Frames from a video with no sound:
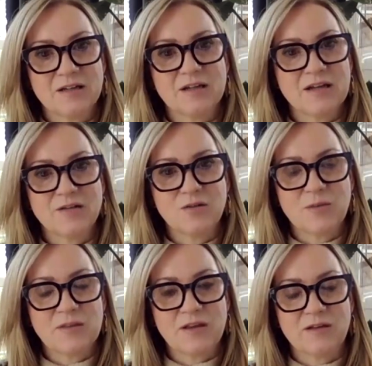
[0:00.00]
I don't know
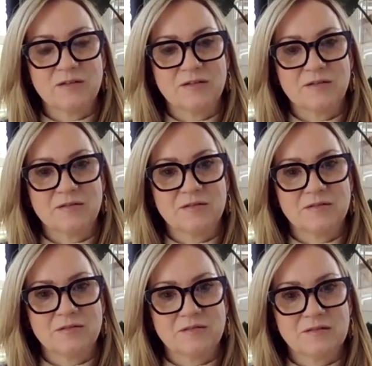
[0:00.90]
about that.
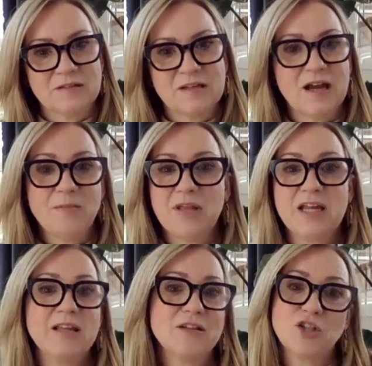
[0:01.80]
So okay, I'm
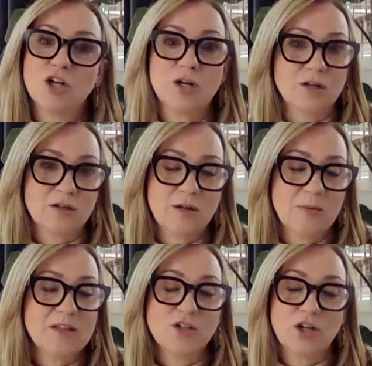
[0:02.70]
in the dark. I'm
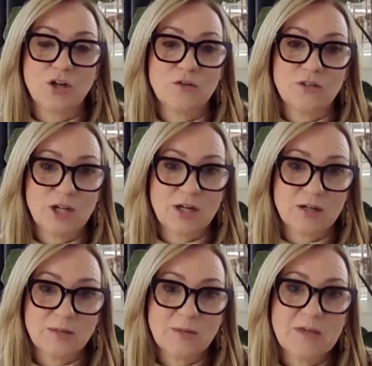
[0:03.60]
in the dark over
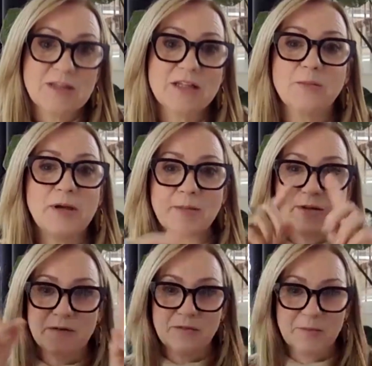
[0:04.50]
here. I'm in my little bubble.